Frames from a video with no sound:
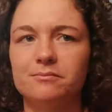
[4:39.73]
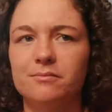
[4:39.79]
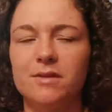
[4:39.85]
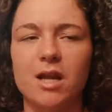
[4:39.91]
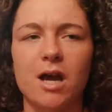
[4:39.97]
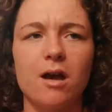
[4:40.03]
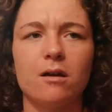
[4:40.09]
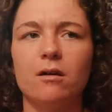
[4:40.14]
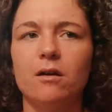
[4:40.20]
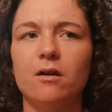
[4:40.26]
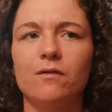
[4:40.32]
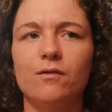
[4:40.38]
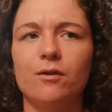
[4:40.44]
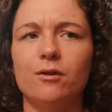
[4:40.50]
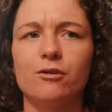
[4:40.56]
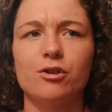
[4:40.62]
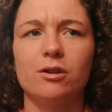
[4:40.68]
knockoff
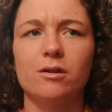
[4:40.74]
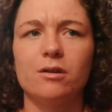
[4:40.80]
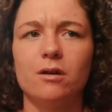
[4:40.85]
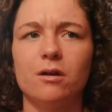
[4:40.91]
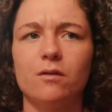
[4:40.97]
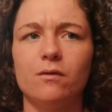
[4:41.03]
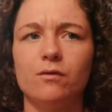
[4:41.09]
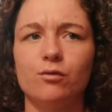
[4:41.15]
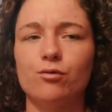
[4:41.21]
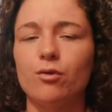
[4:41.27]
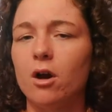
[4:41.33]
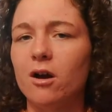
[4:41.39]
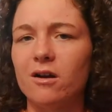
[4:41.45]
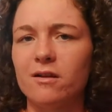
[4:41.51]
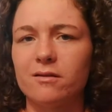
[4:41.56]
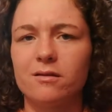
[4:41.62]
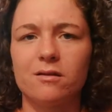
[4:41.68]
version of
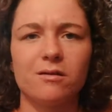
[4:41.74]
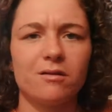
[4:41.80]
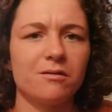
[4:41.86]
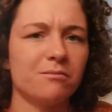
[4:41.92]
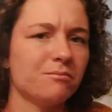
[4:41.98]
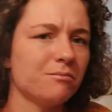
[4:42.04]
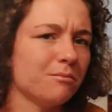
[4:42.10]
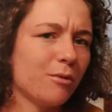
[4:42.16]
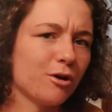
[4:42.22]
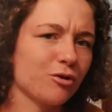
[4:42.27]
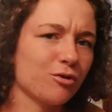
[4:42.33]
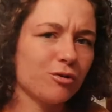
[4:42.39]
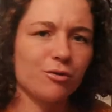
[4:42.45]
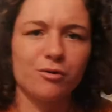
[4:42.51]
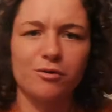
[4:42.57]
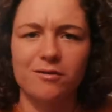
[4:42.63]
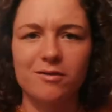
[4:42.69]
Ross,
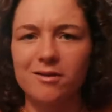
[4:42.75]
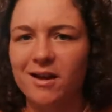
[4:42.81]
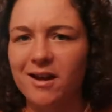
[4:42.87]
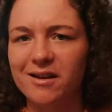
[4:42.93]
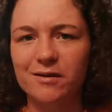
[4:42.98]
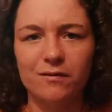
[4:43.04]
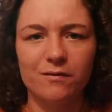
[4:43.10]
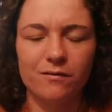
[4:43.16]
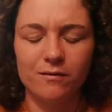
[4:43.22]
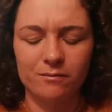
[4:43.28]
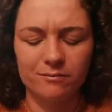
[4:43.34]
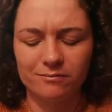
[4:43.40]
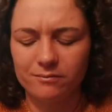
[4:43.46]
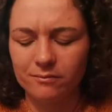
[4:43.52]
Marshall's kind of